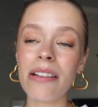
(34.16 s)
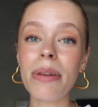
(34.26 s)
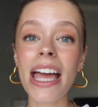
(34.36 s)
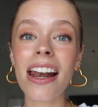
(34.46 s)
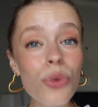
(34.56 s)

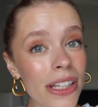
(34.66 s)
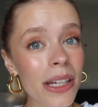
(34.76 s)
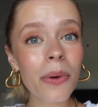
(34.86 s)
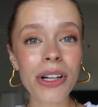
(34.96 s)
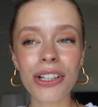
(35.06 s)
I've been
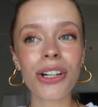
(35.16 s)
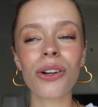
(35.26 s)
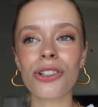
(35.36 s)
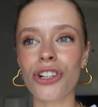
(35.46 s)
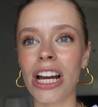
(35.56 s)
really wanting to
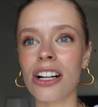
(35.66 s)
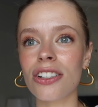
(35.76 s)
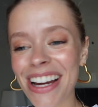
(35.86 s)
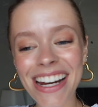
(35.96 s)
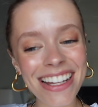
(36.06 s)
go to
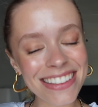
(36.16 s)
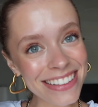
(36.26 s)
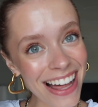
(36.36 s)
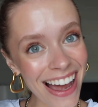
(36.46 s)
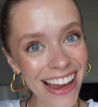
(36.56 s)
Trader's. Waited
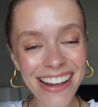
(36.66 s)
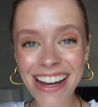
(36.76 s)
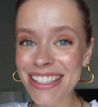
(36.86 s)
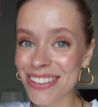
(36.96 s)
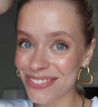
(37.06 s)
in line, I
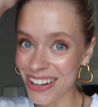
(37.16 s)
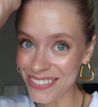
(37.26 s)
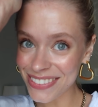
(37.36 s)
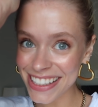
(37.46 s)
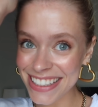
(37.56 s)
got some
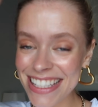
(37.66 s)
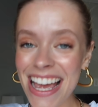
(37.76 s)
pumpkins.